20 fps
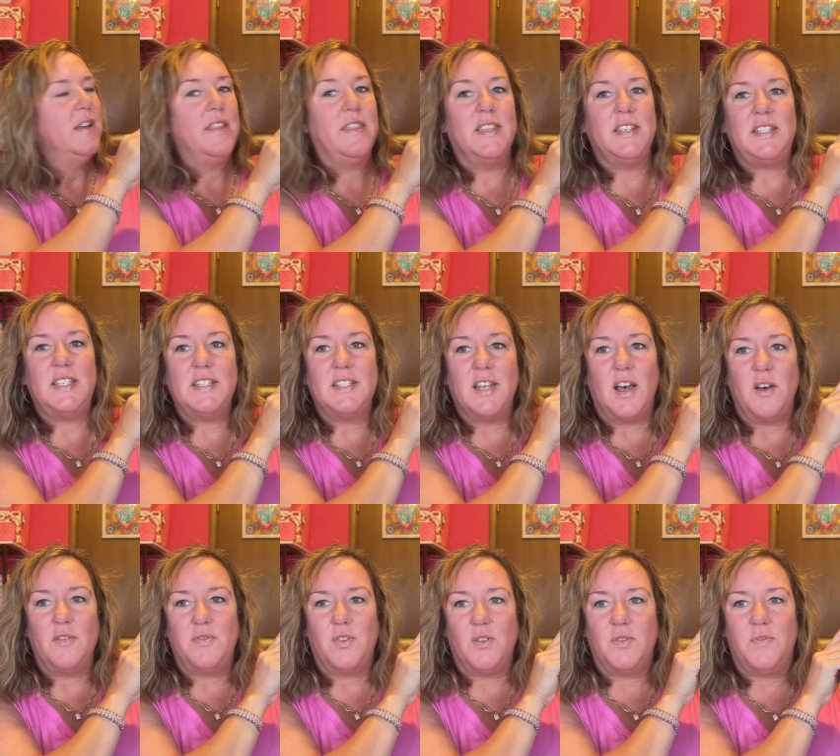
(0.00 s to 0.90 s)
This is
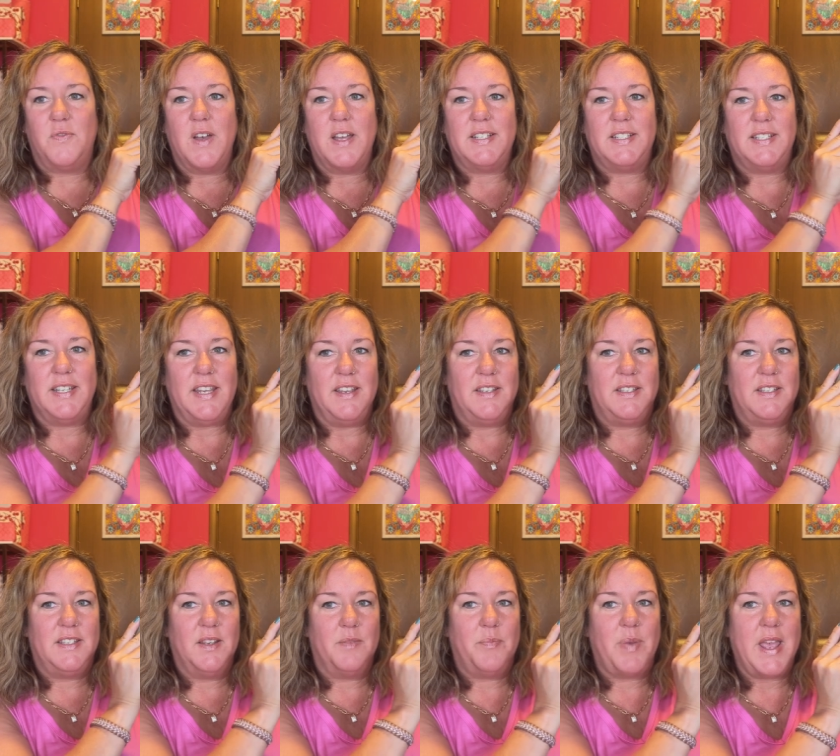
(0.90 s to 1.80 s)
awful fussy
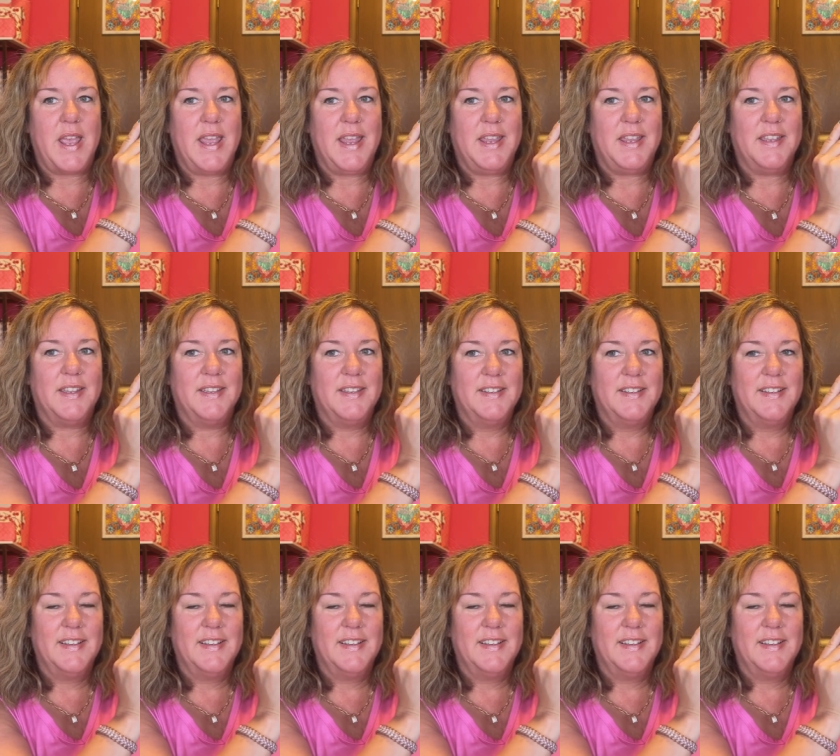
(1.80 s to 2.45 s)
to pay